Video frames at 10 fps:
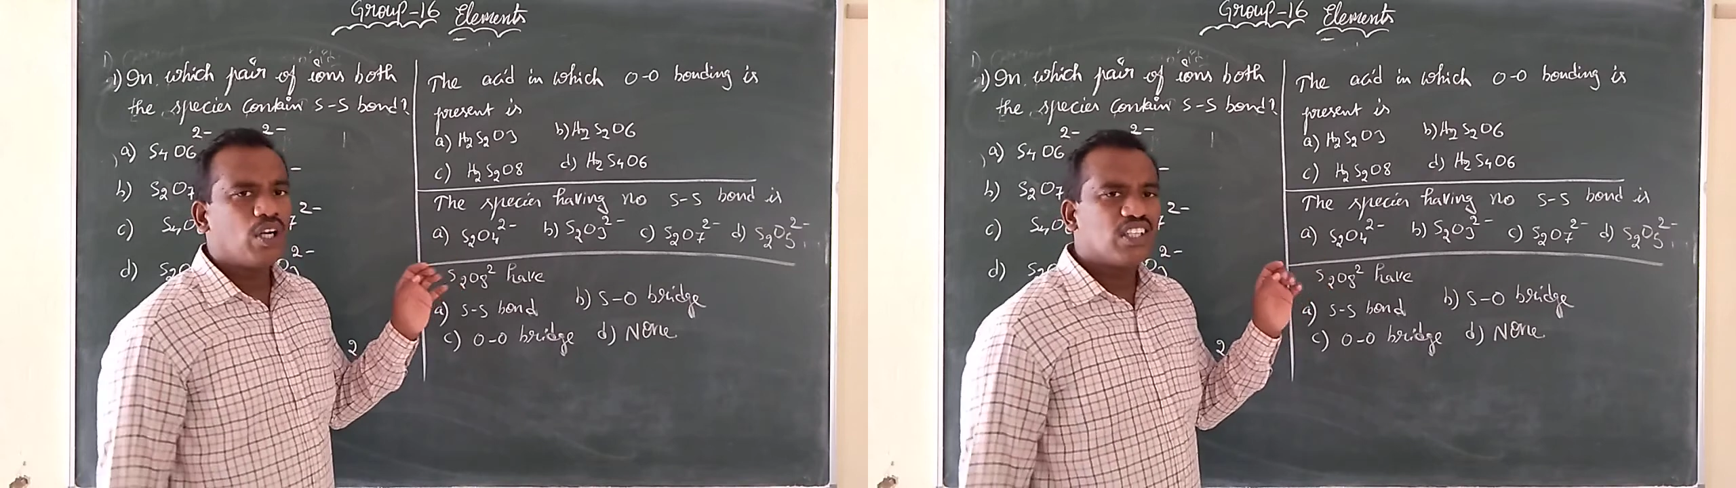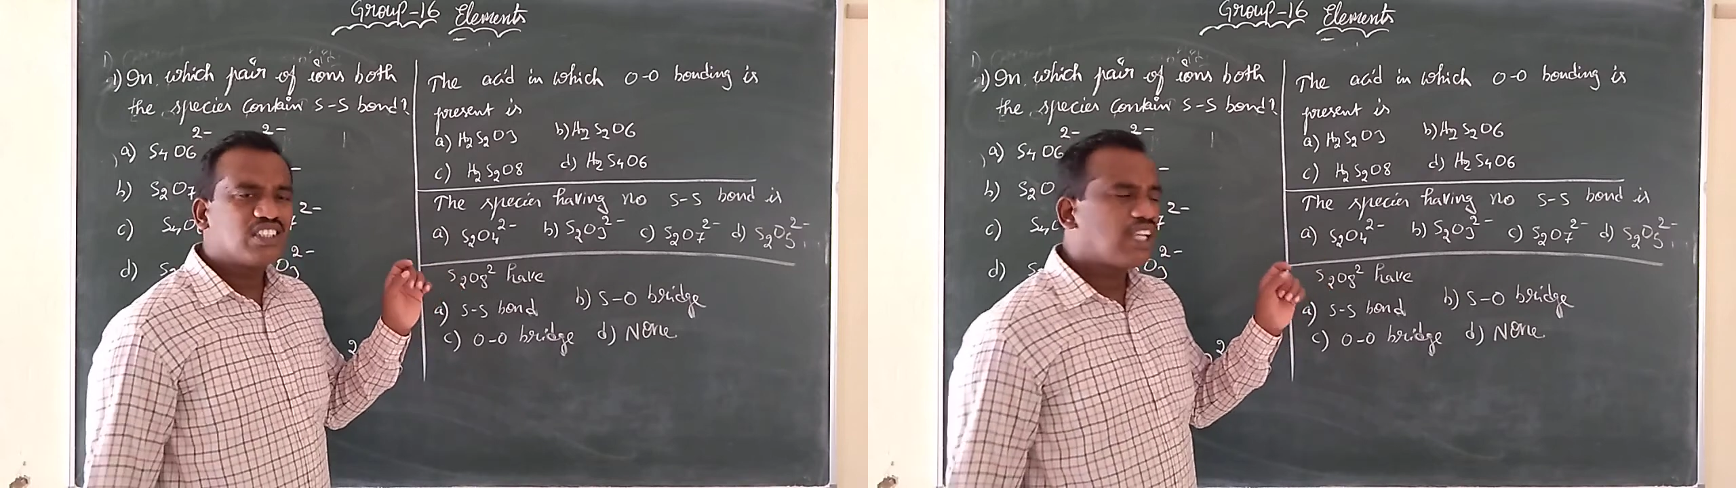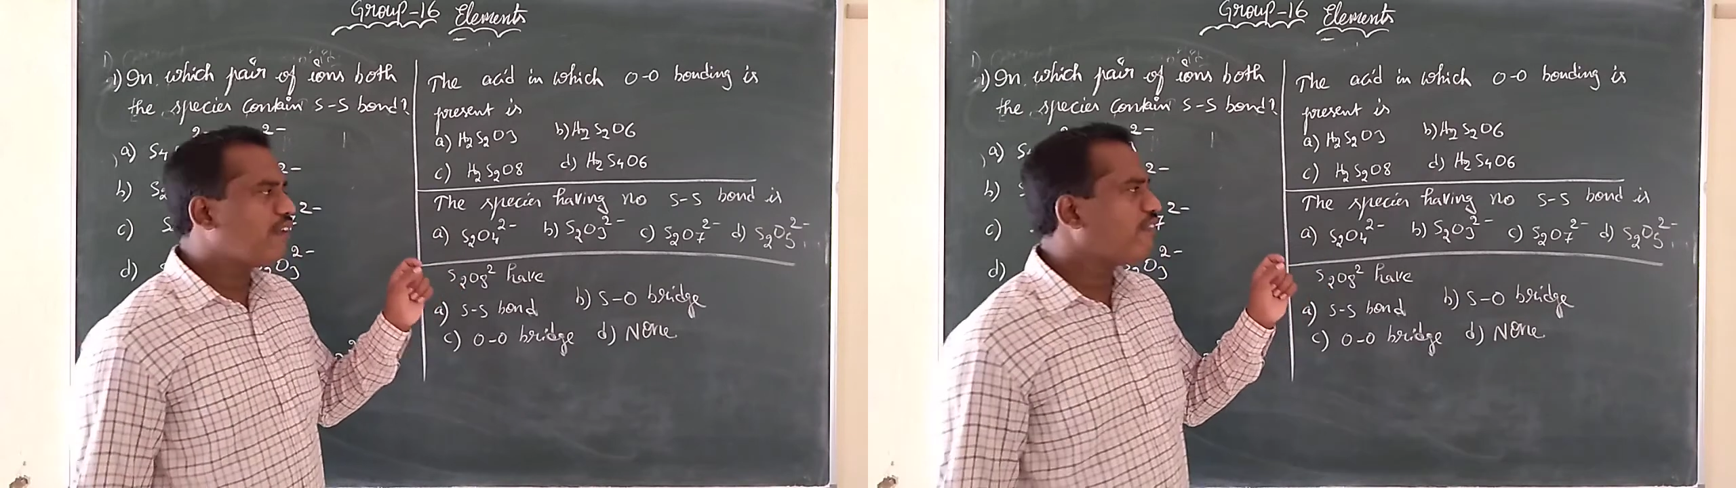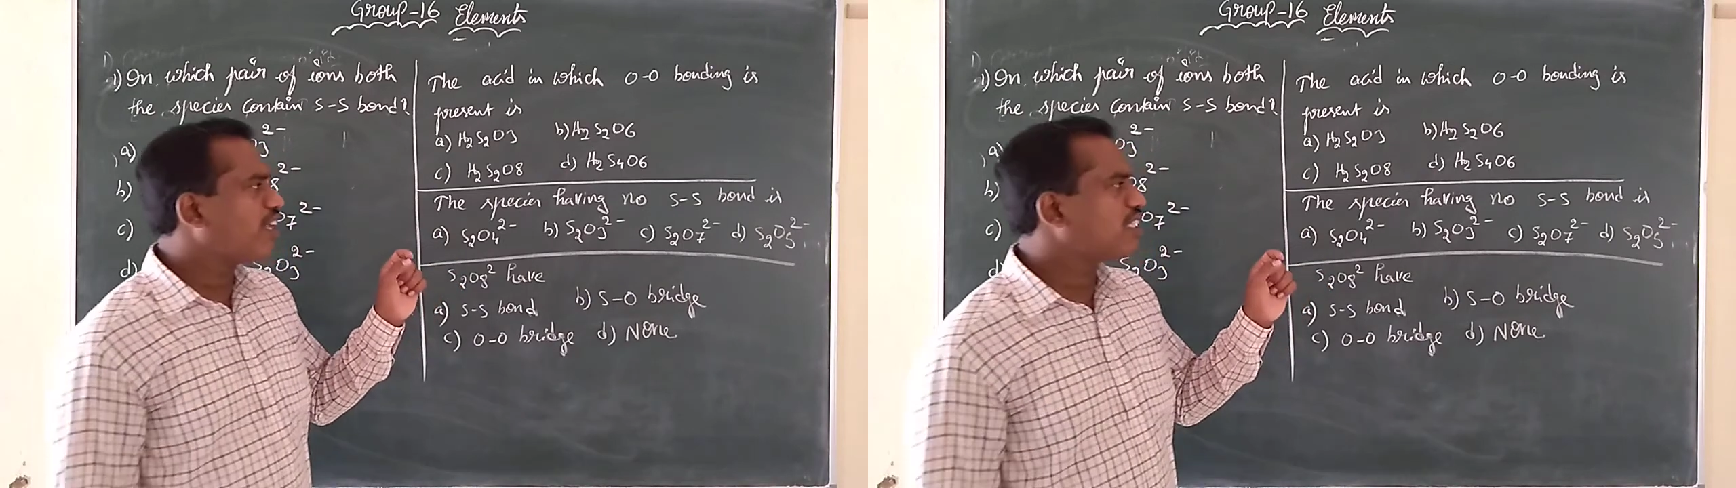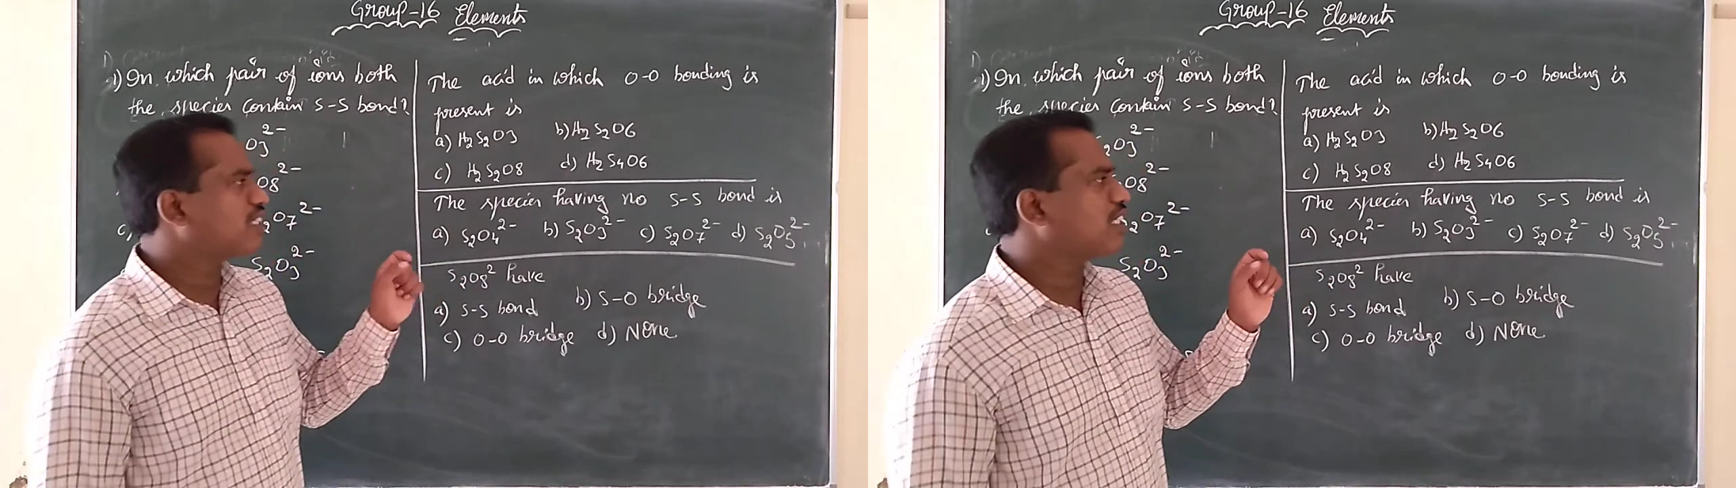sulfur
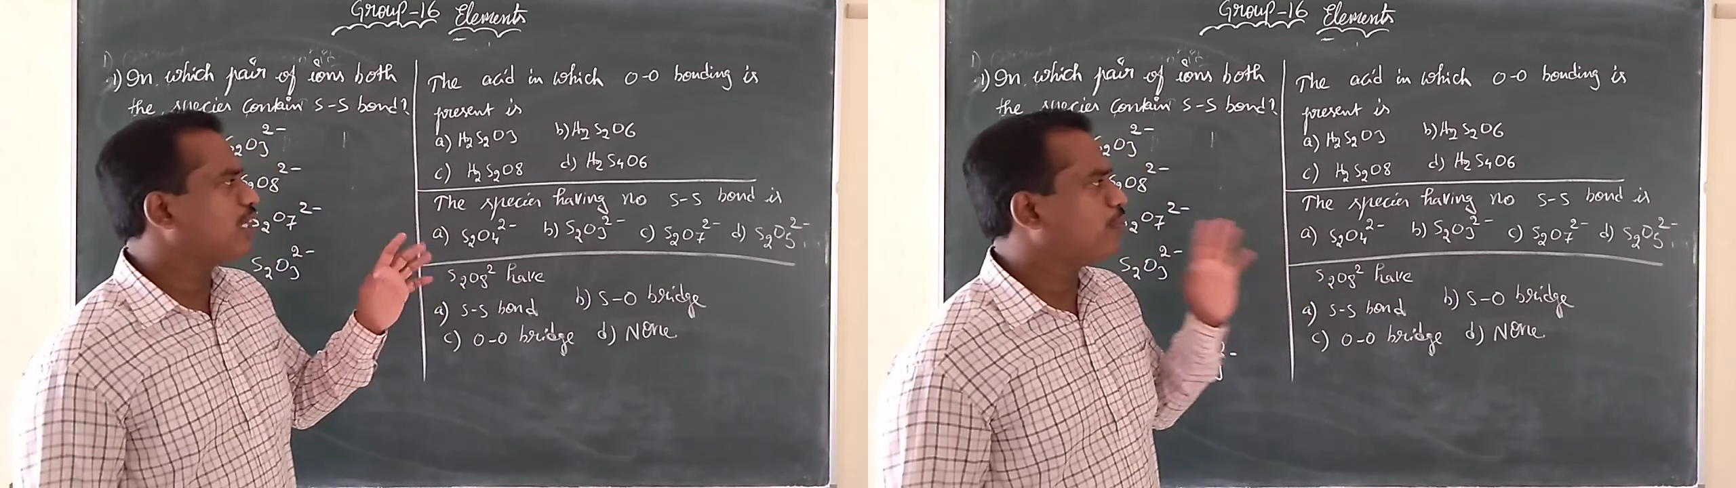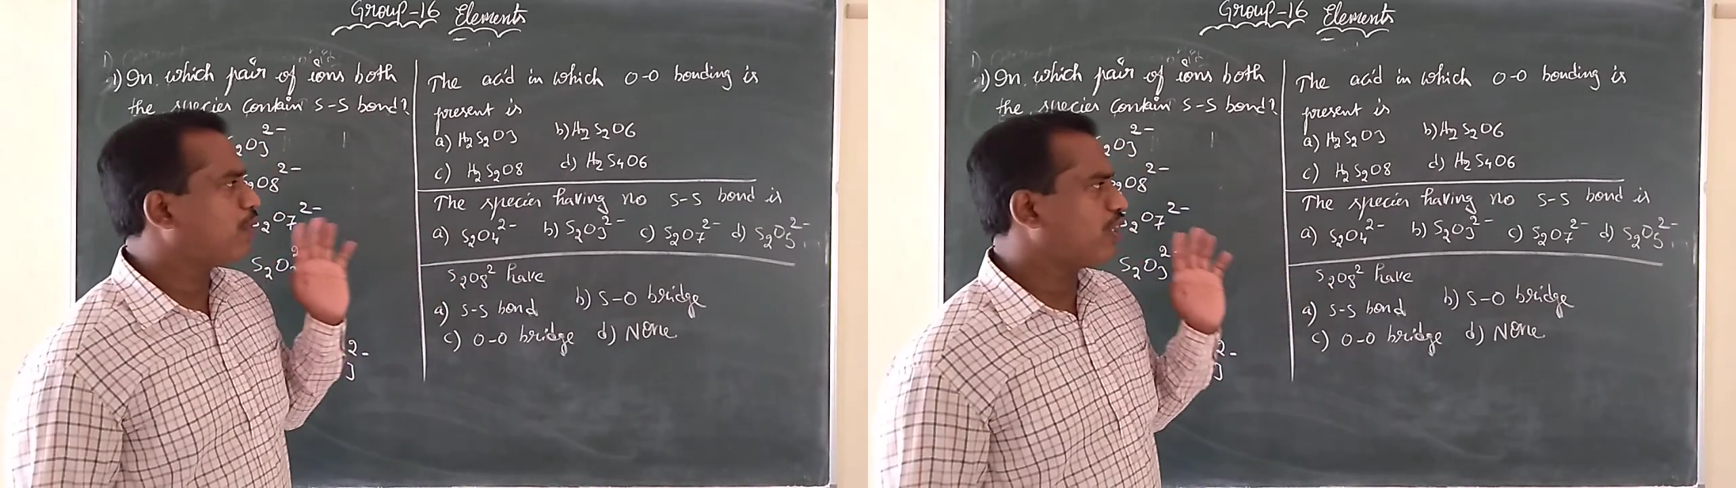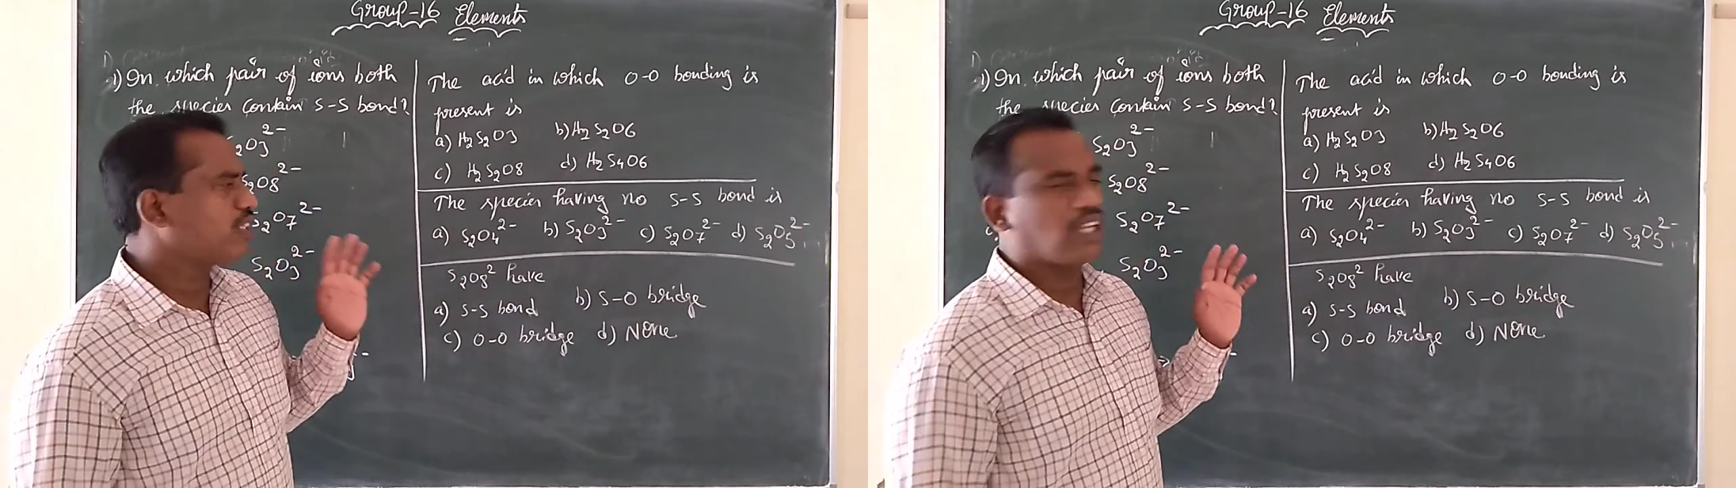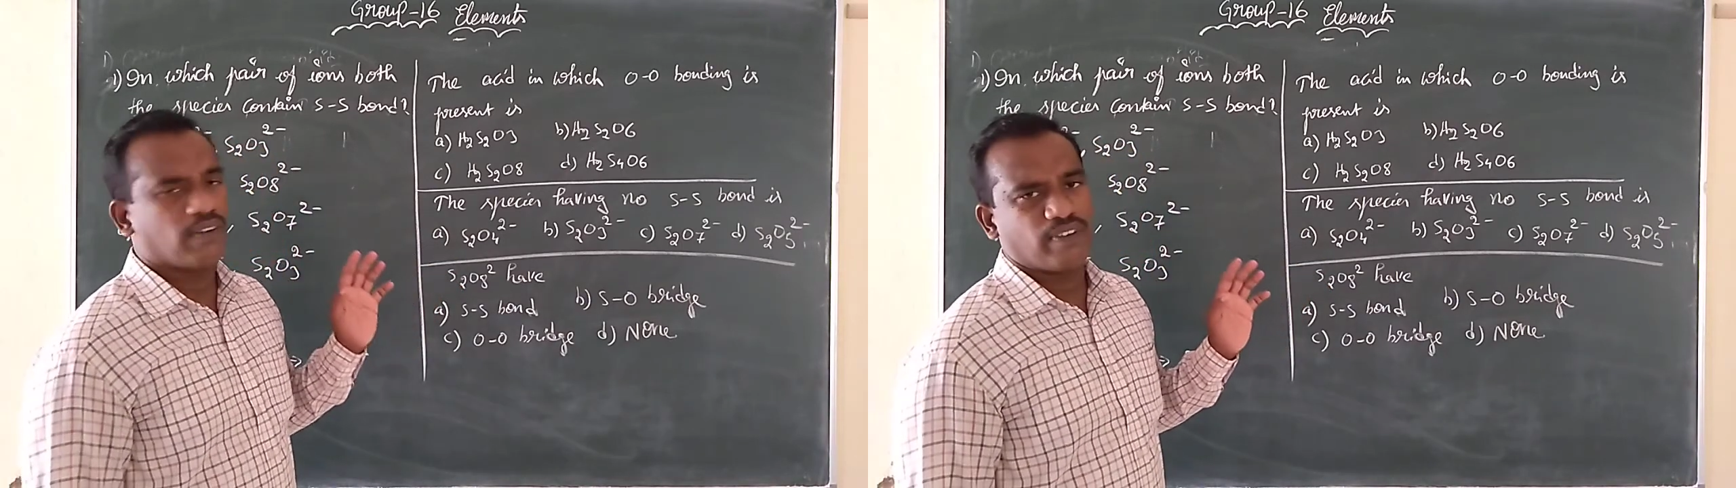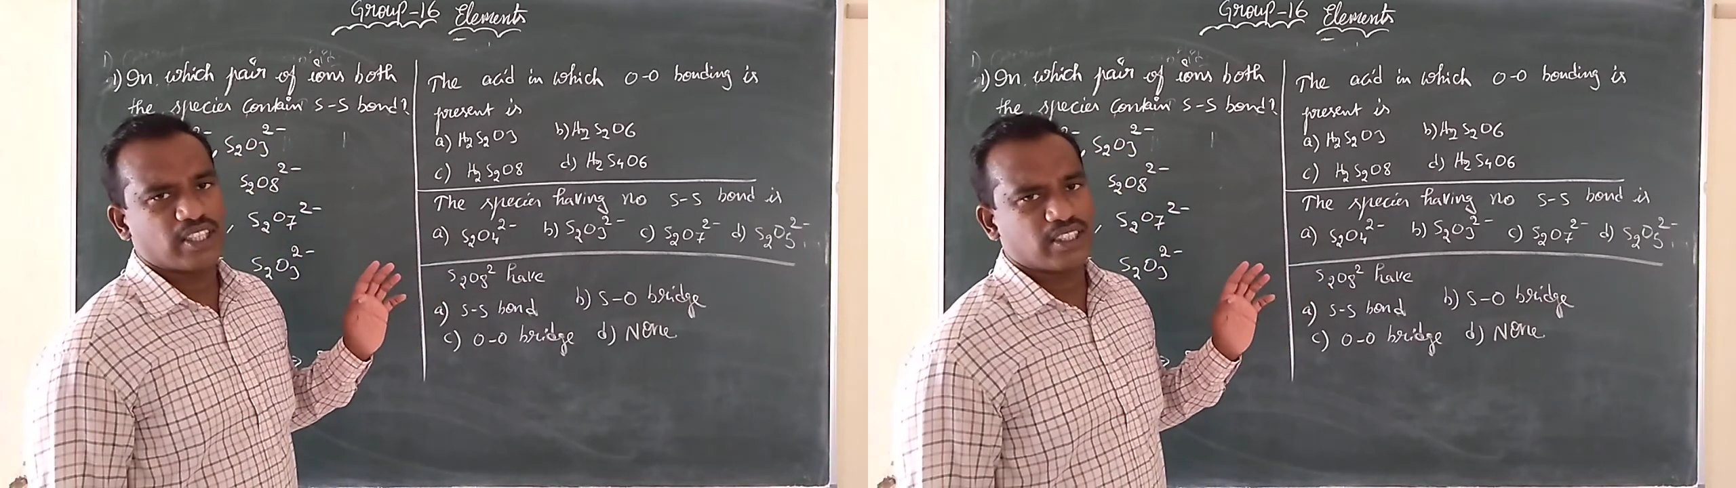single bond
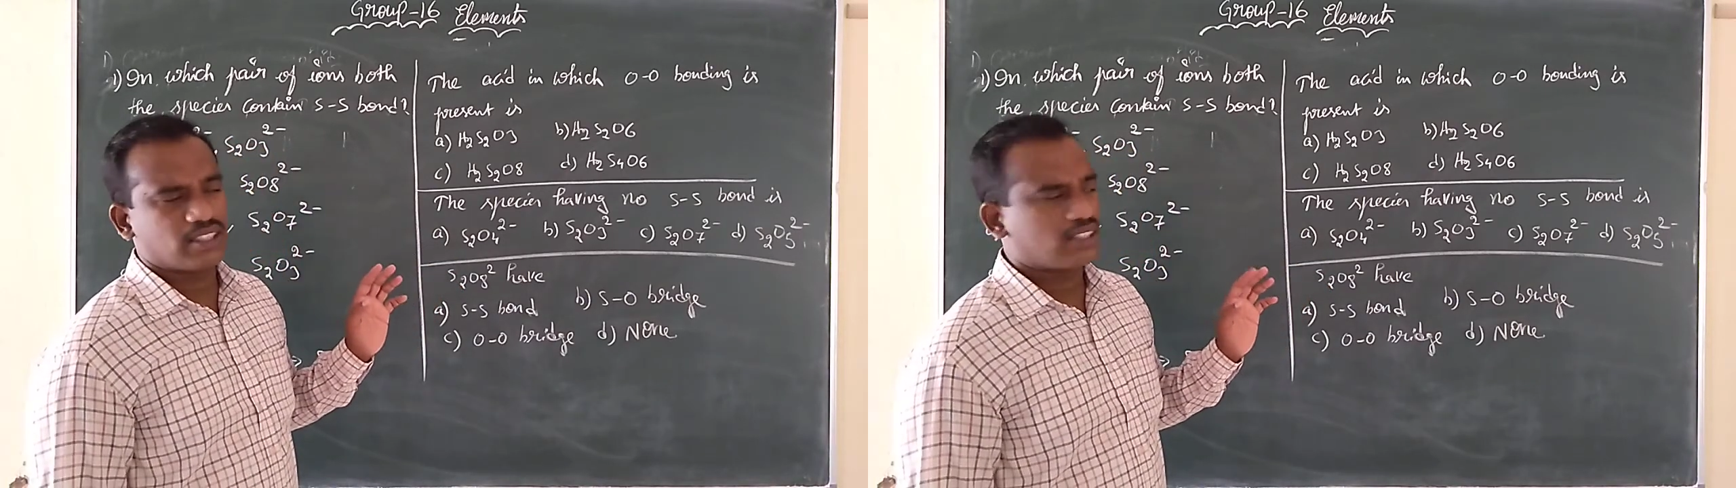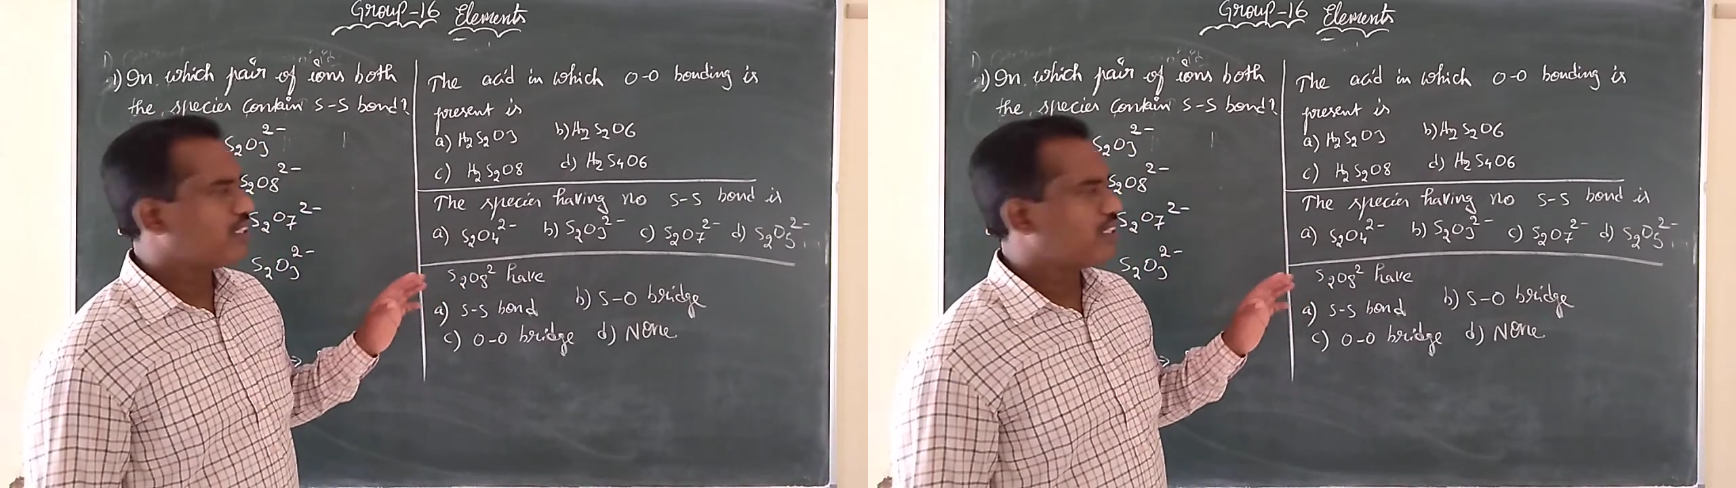sulfurs.